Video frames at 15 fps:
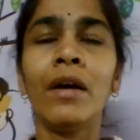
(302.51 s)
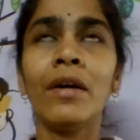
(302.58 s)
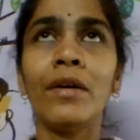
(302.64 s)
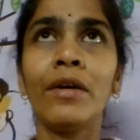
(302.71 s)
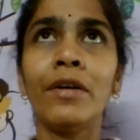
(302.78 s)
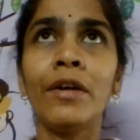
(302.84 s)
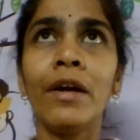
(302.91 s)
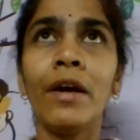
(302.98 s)

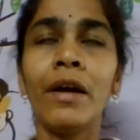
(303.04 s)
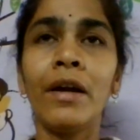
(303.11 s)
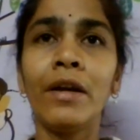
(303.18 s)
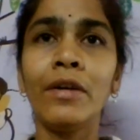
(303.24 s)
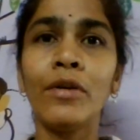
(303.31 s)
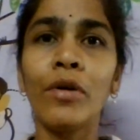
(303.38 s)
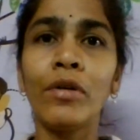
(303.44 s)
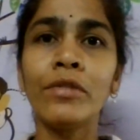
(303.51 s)

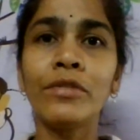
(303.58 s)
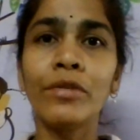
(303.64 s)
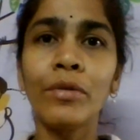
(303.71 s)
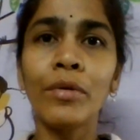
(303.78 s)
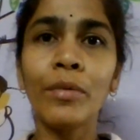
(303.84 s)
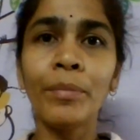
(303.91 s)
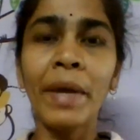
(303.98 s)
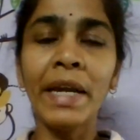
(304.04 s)
and
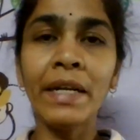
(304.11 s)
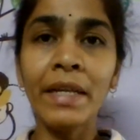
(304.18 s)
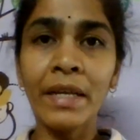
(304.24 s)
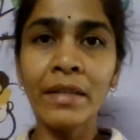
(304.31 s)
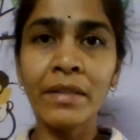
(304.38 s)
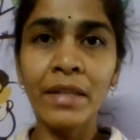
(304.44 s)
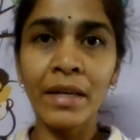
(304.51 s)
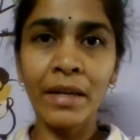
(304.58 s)
also
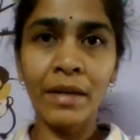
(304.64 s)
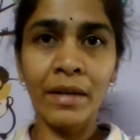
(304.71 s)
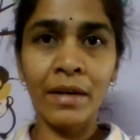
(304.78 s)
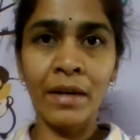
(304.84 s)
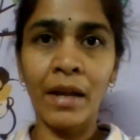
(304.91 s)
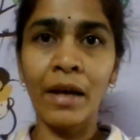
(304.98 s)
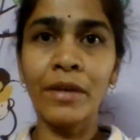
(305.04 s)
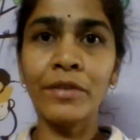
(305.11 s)
maintain
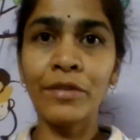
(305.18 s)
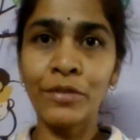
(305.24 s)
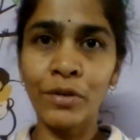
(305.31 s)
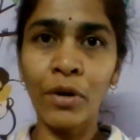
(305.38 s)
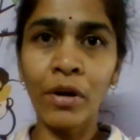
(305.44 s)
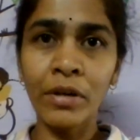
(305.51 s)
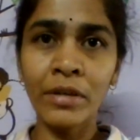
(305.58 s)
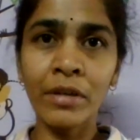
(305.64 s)
their
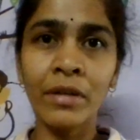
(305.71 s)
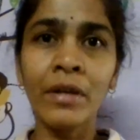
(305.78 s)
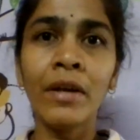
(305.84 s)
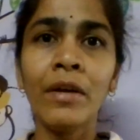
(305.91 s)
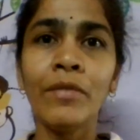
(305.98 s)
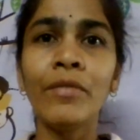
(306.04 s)
stock,